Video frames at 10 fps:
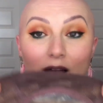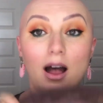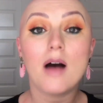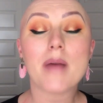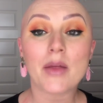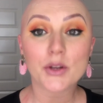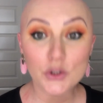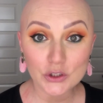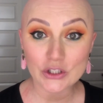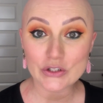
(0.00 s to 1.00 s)
And the
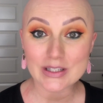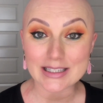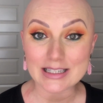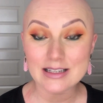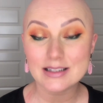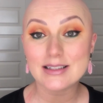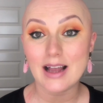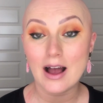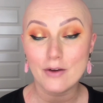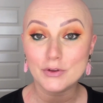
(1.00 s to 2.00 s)
good news is,
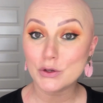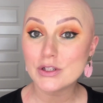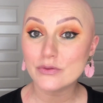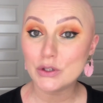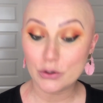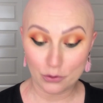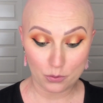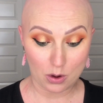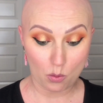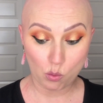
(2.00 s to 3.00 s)
for those of you
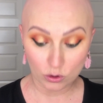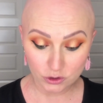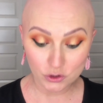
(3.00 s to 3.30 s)
who want